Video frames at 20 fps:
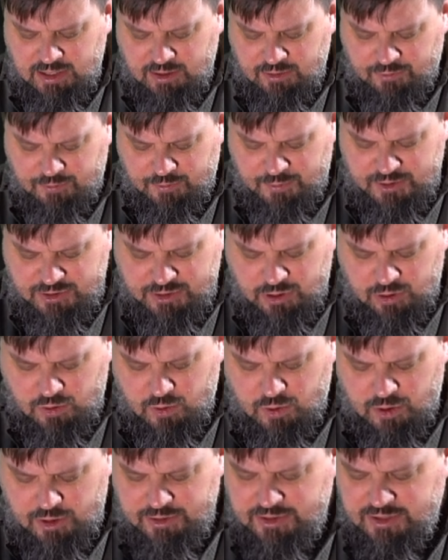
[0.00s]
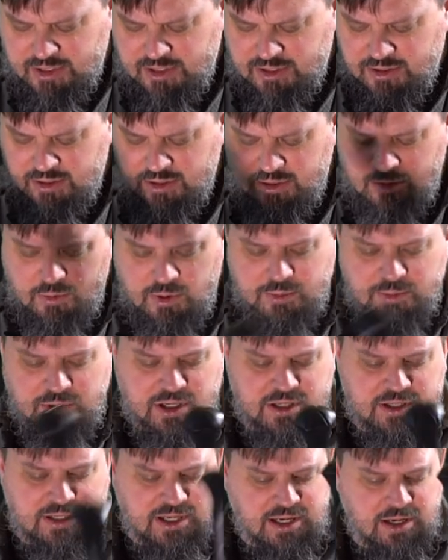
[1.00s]
from this cohort, 6 are going to want them
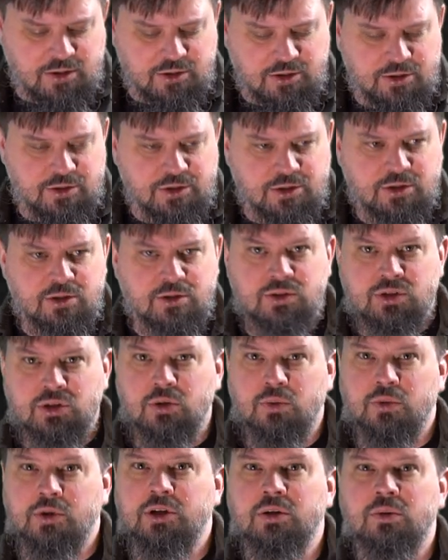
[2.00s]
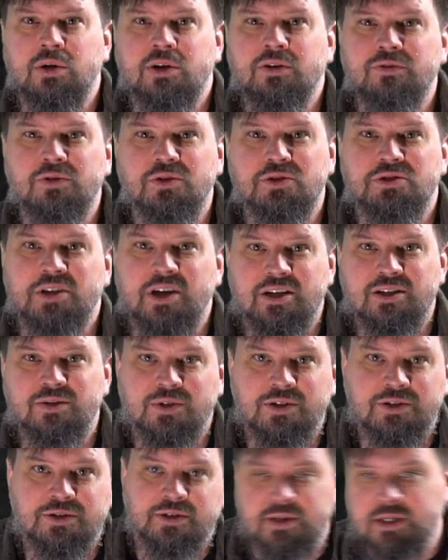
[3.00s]
cut down and 2 are going to want full-size
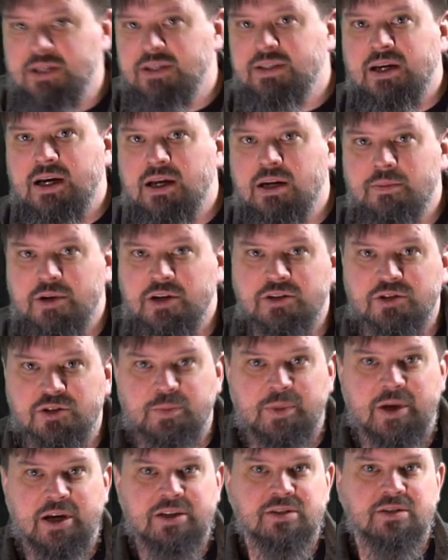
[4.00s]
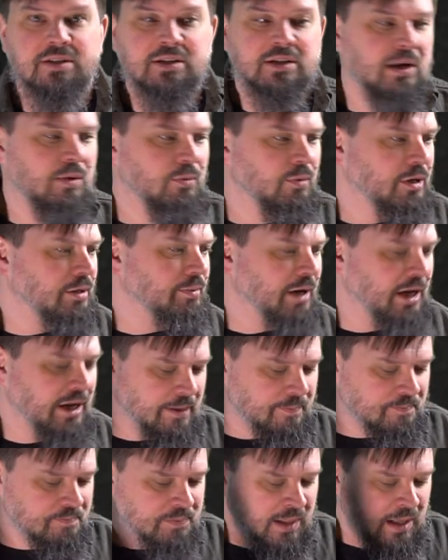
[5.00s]
ones. I guess they got a bigger space and they're not worried about it.
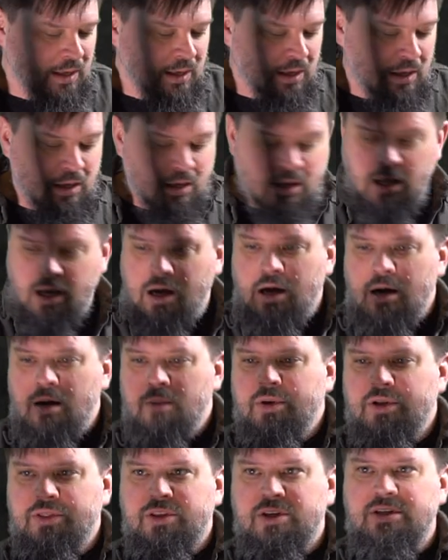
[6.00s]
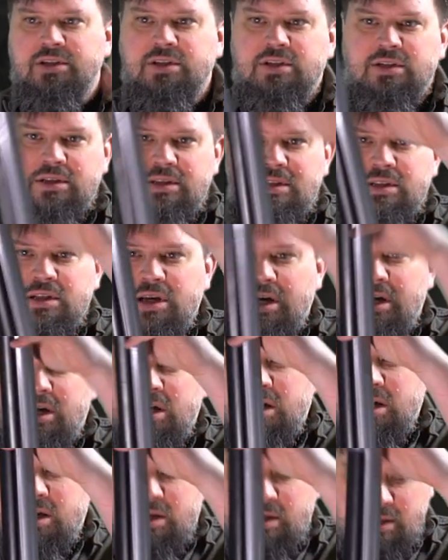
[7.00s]
But this
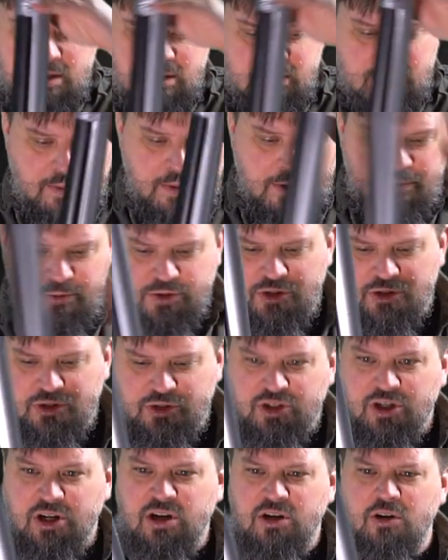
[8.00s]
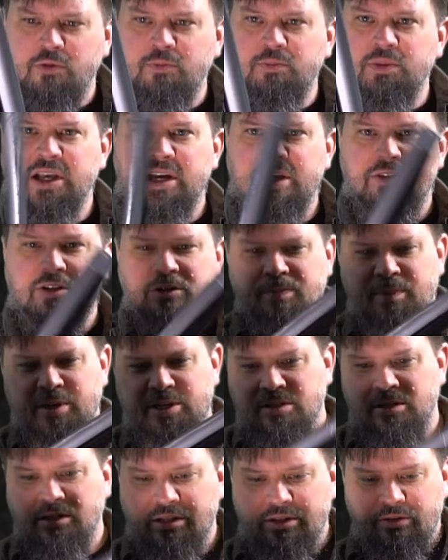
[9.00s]
just chunk of blade that's
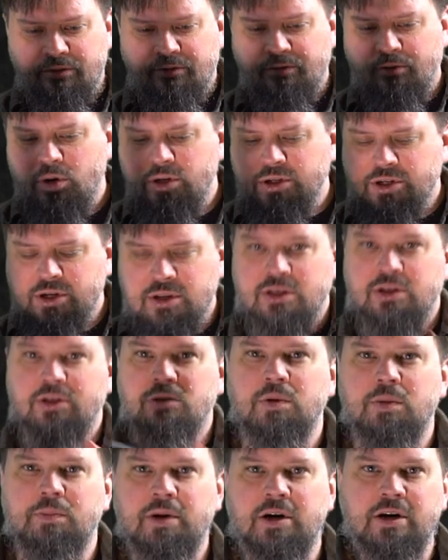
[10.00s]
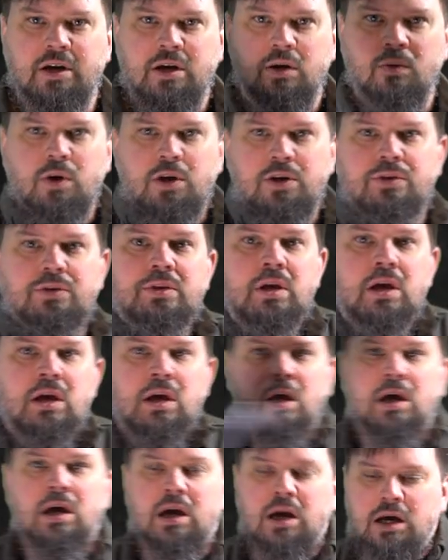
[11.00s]
basically the fort that you'd be parrying with
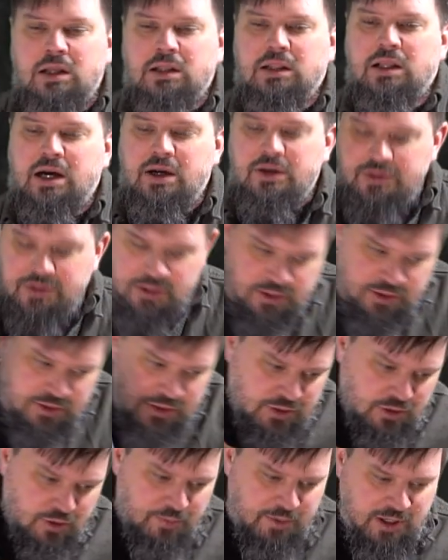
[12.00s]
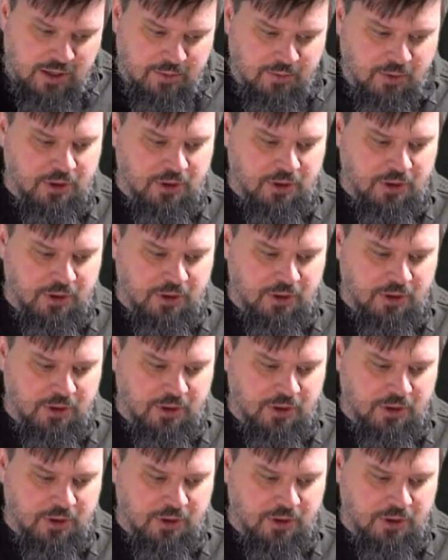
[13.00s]
allows you to still be able